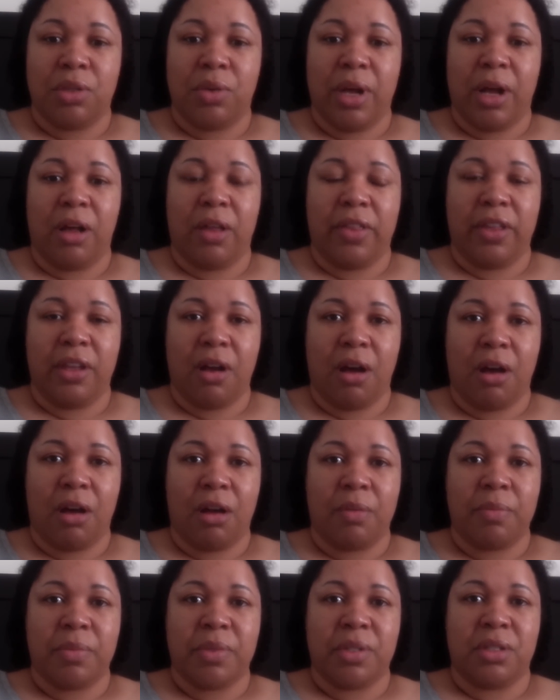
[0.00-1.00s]
healthy
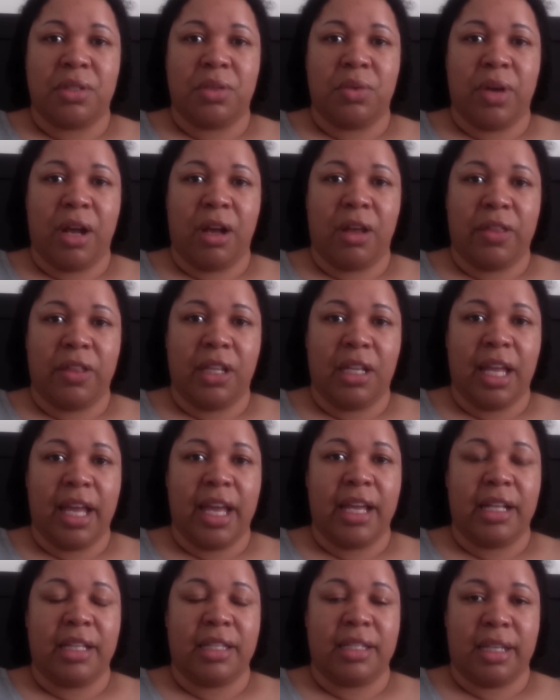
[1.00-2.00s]
arms and two healthy
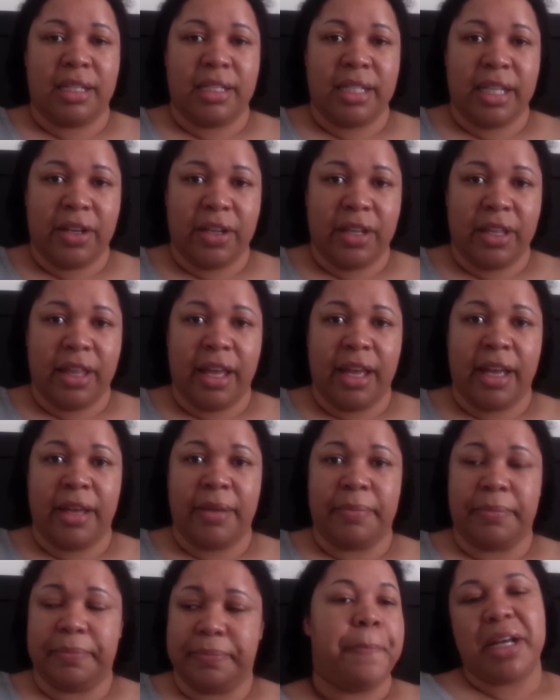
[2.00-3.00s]
legs, I tell you
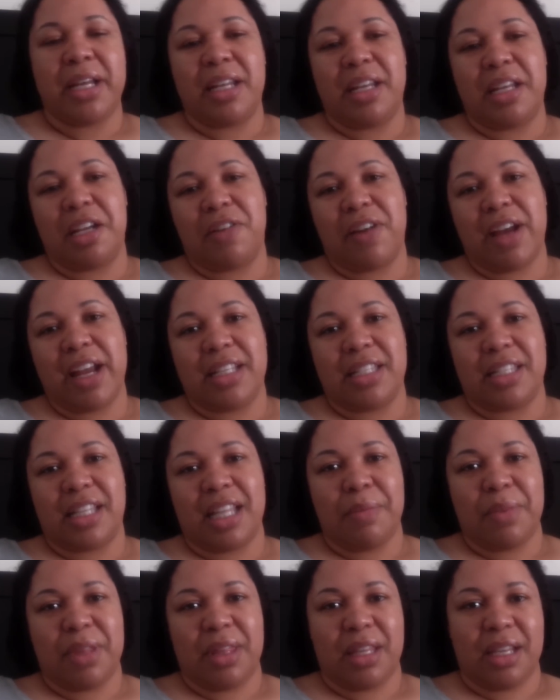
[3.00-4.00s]
that. In the grand
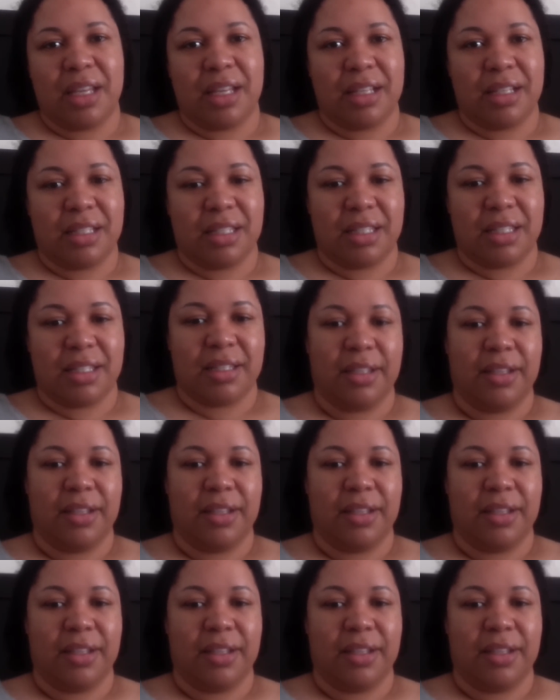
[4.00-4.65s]
scheme of things,